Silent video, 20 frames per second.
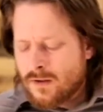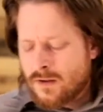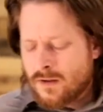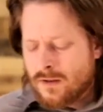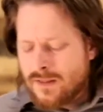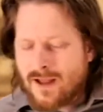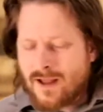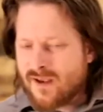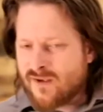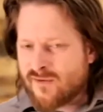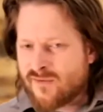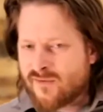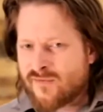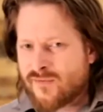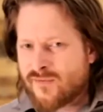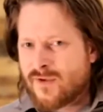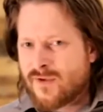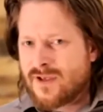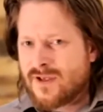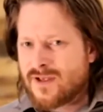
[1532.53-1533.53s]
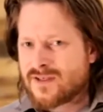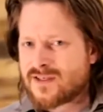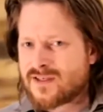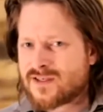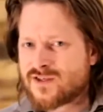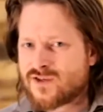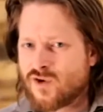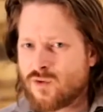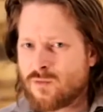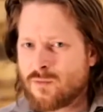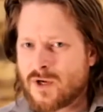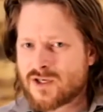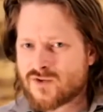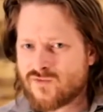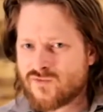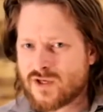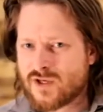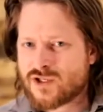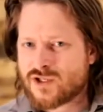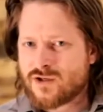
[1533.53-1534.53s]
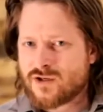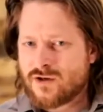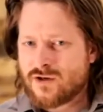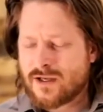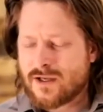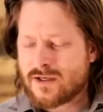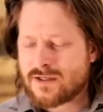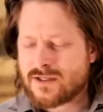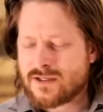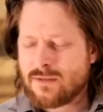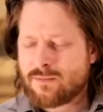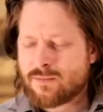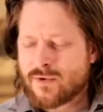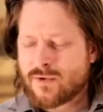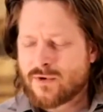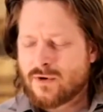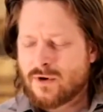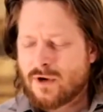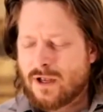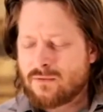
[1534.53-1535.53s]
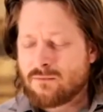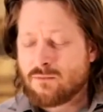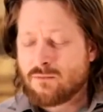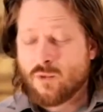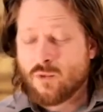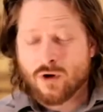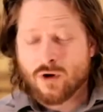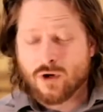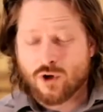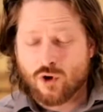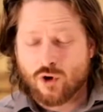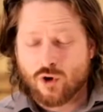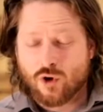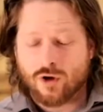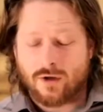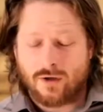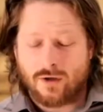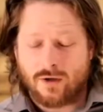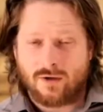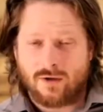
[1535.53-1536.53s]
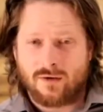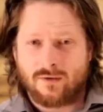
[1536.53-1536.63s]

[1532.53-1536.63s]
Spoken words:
Life is so much richer and deeper and more good